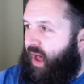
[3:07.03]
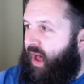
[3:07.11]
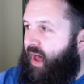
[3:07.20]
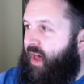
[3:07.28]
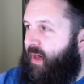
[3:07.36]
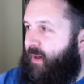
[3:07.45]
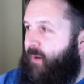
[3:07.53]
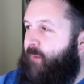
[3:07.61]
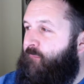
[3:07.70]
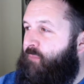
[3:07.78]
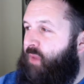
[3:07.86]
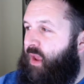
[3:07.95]

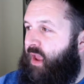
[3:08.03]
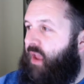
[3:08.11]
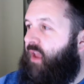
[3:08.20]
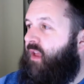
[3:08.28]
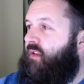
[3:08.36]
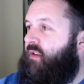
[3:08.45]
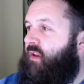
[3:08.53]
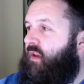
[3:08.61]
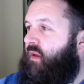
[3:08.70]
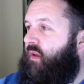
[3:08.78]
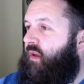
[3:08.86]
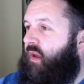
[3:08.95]
And
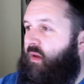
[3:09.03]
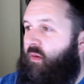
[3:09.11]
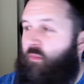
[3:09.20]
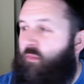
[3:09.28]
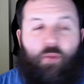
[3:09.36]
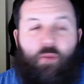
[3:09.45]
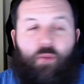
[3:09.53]
I am,